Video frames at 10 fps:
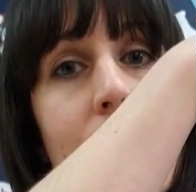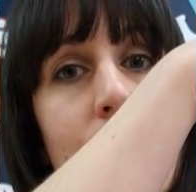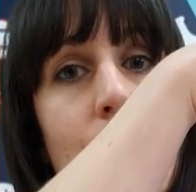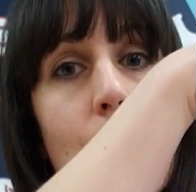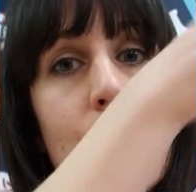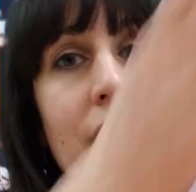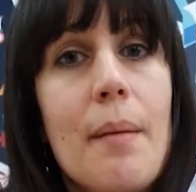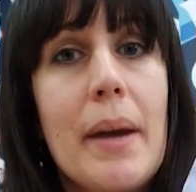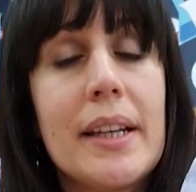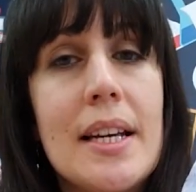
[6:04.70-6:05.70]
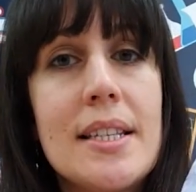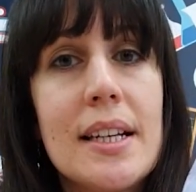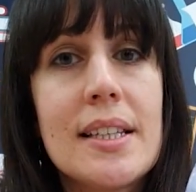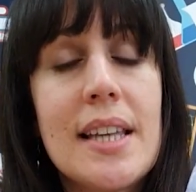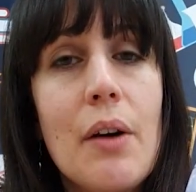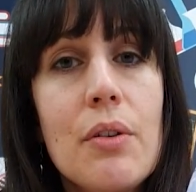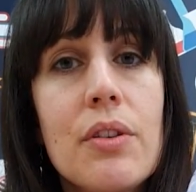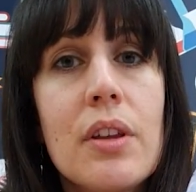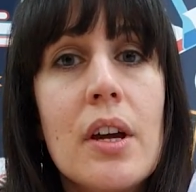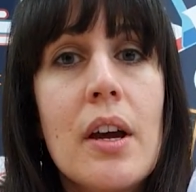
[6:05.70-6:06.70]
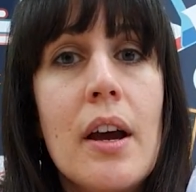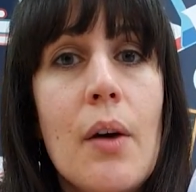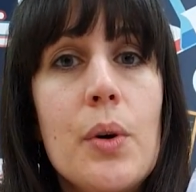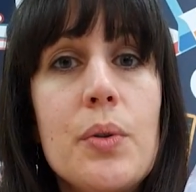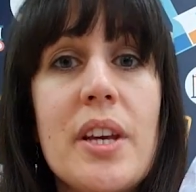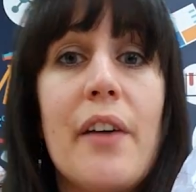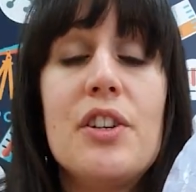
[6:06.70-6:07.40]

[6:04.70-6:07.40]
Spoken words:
north and magnetic south, we also have a